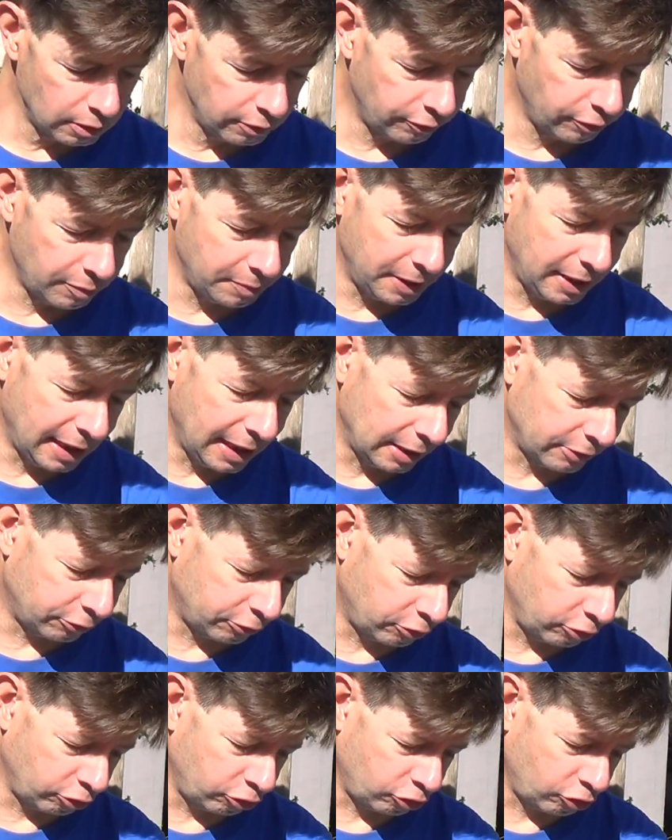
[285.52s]
From an
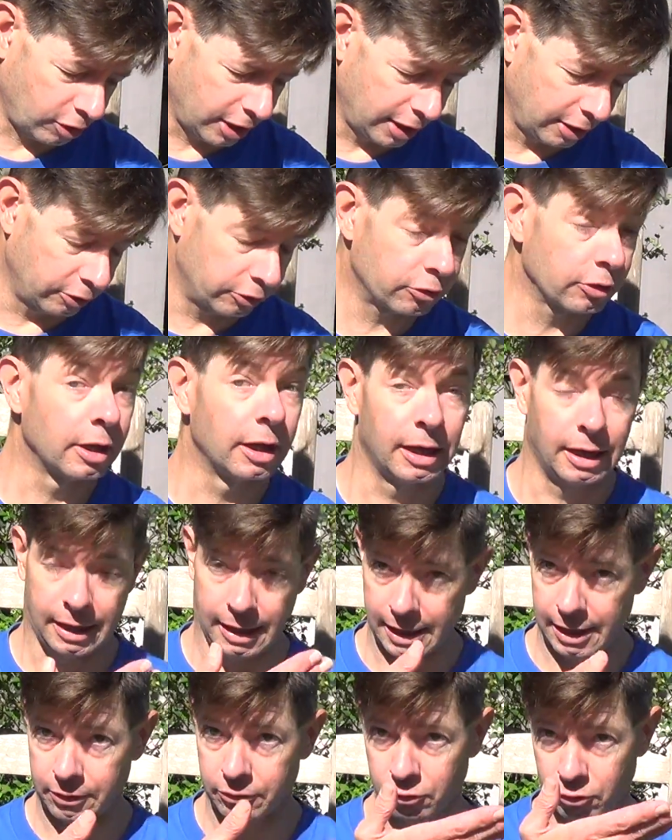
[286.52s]
extra strange,
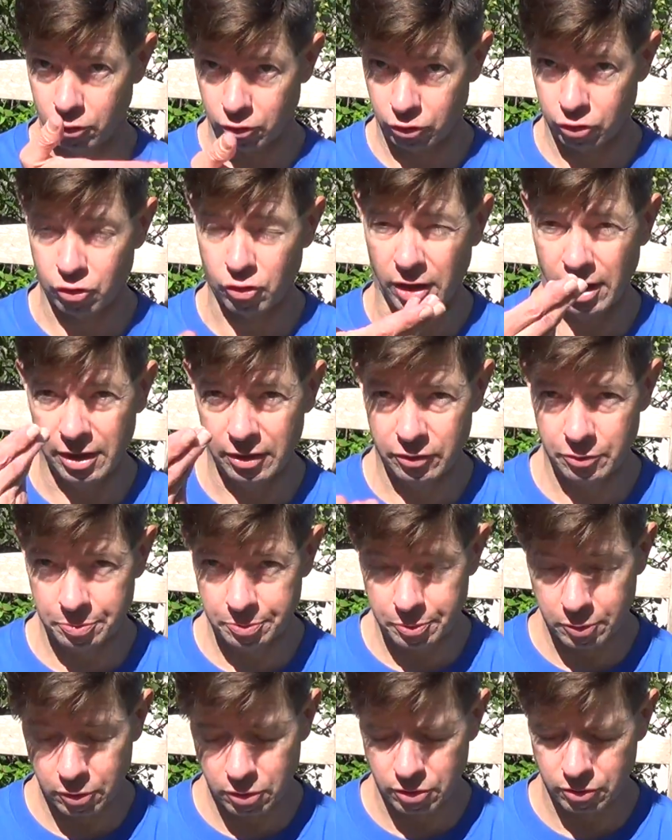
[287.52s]
extra strange
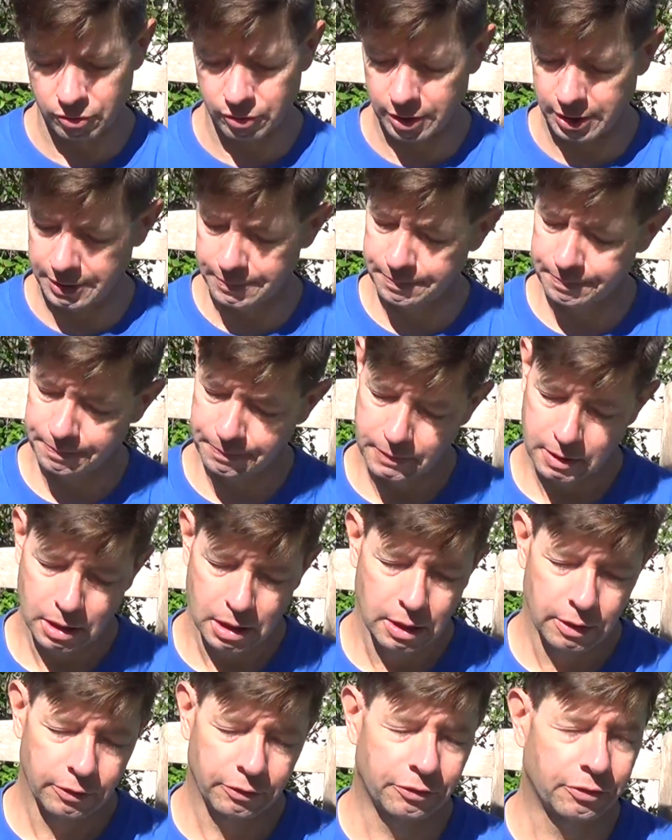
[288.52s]
brewery.
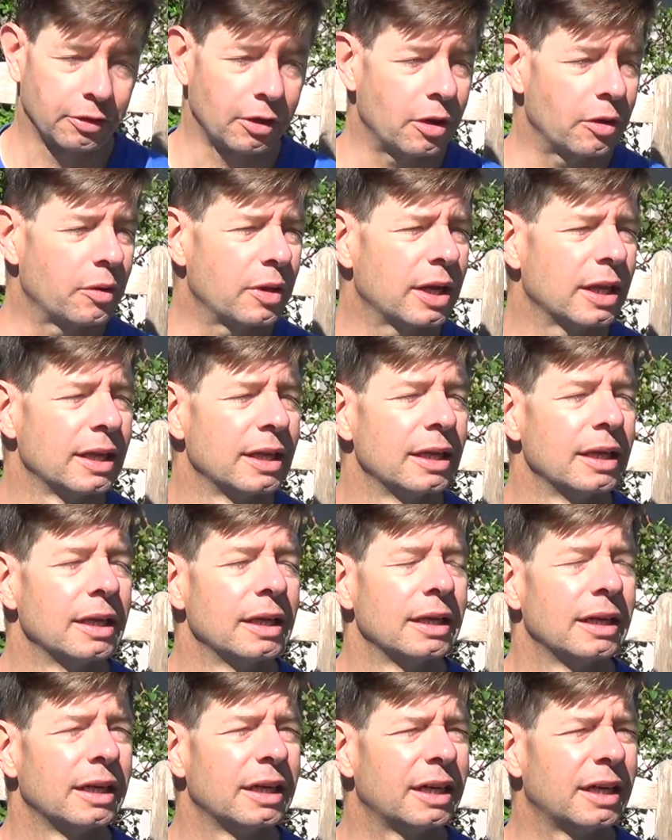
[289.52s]
So,
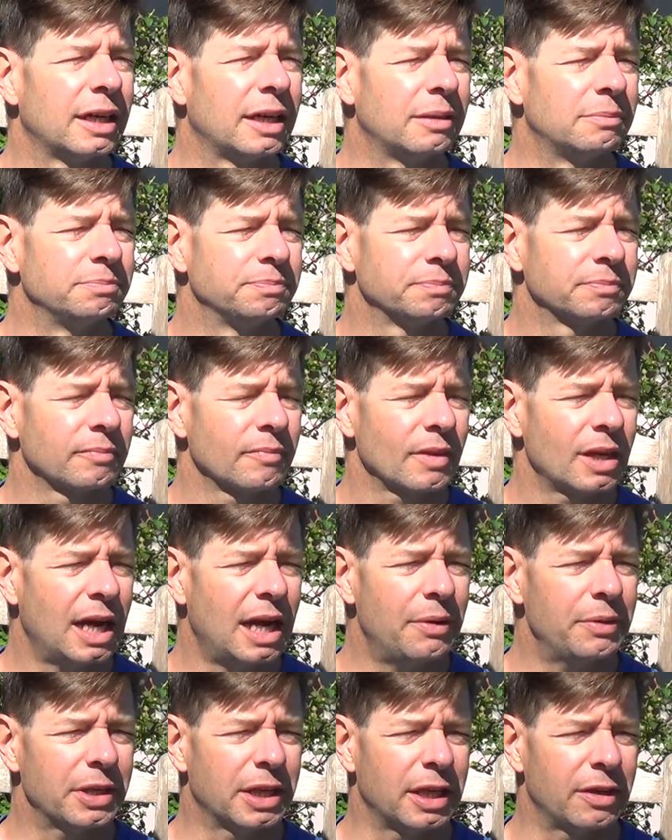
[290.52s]
um,
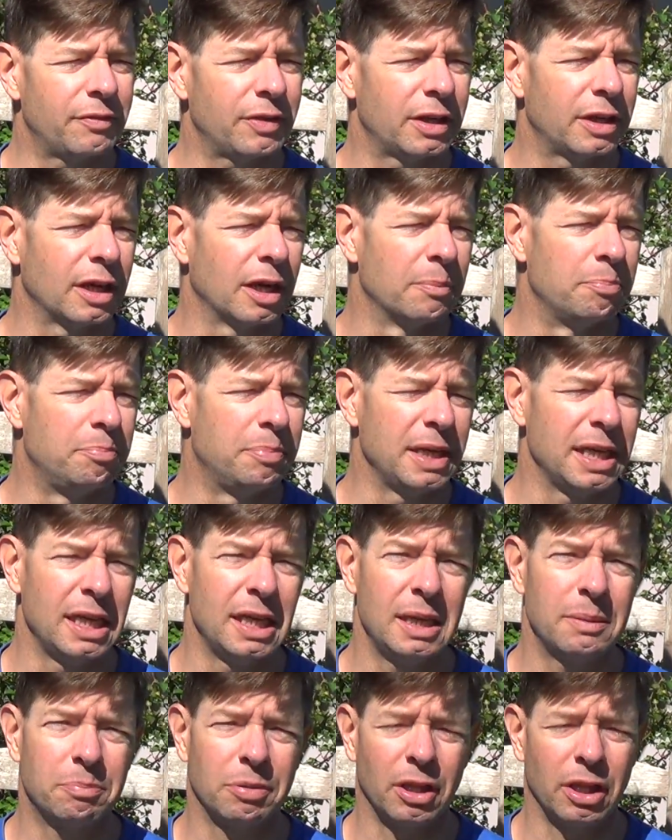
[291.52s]
I would give it a
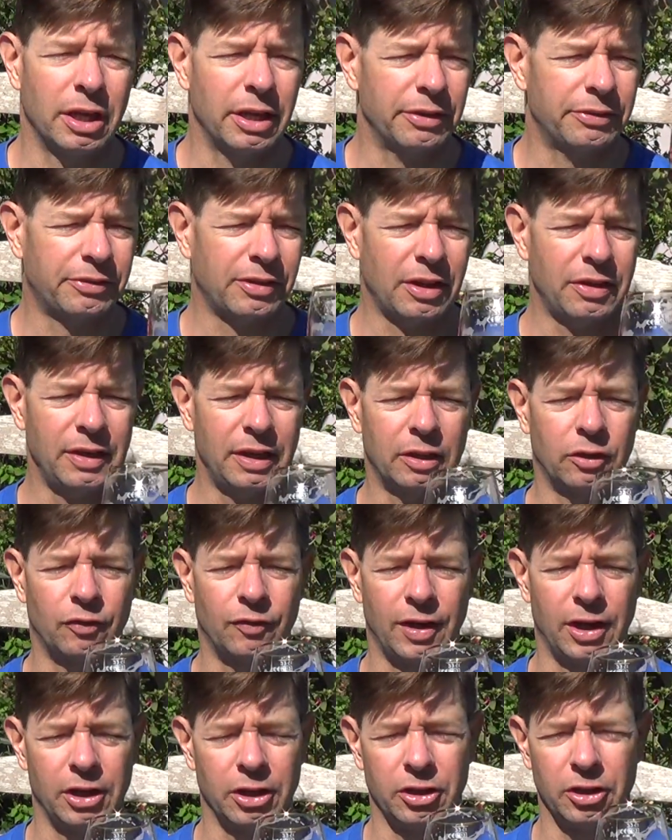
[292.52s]
B plus. I think it's
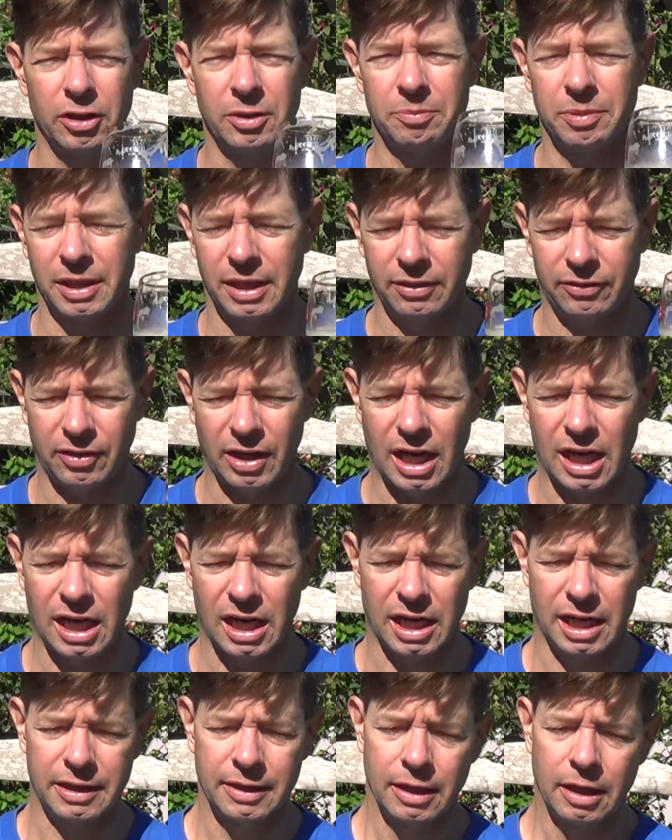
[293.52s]
very good, but it's
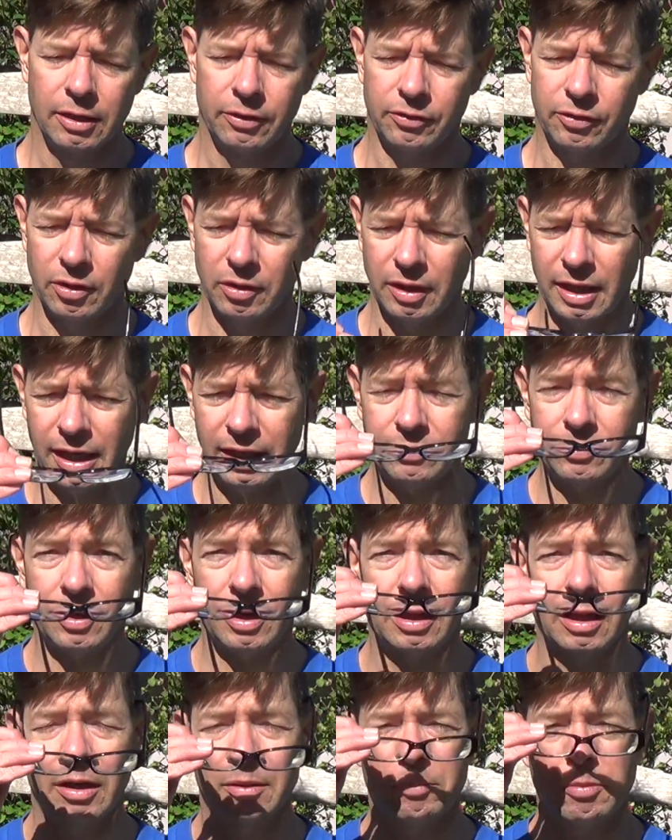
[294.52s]
odd. So
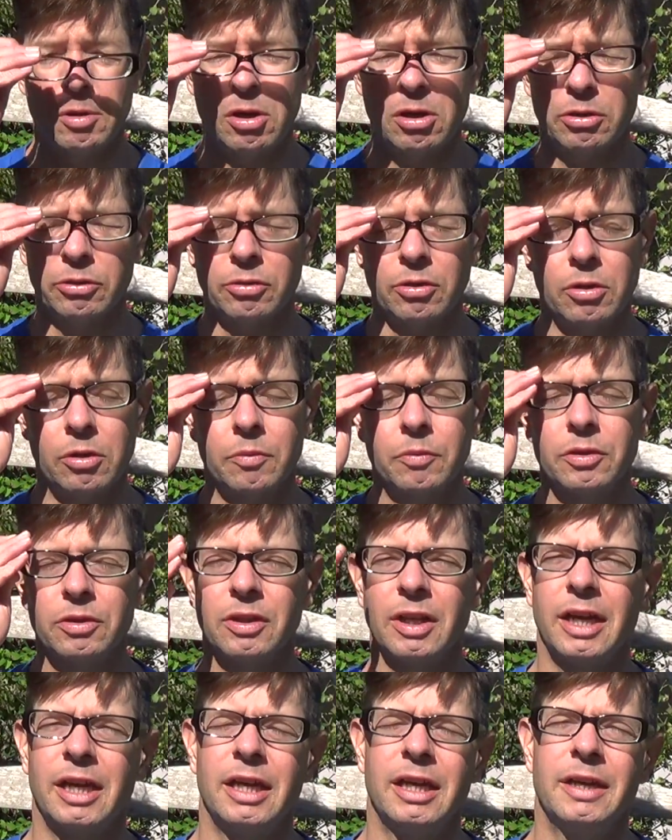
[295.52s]
Laissez le Bon temps
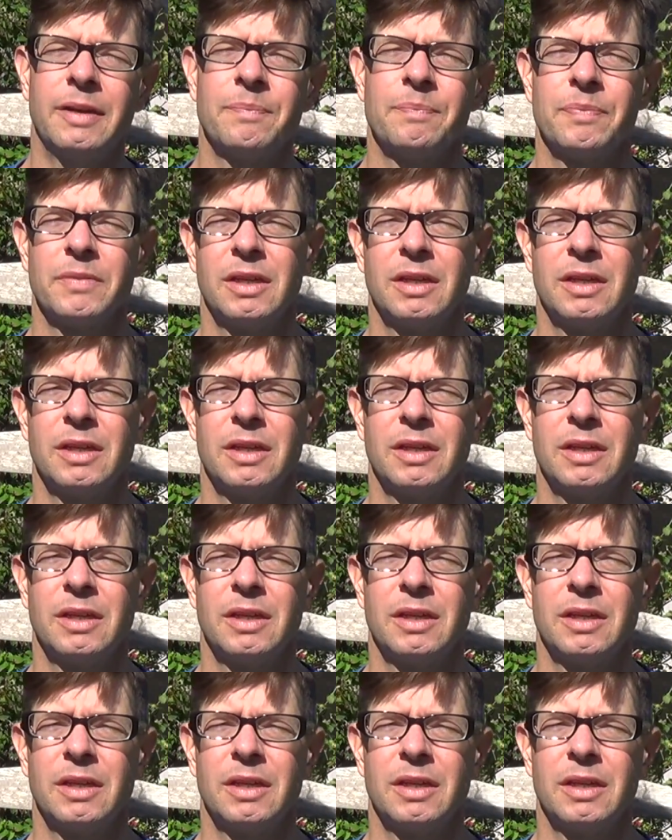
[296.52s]
rouler.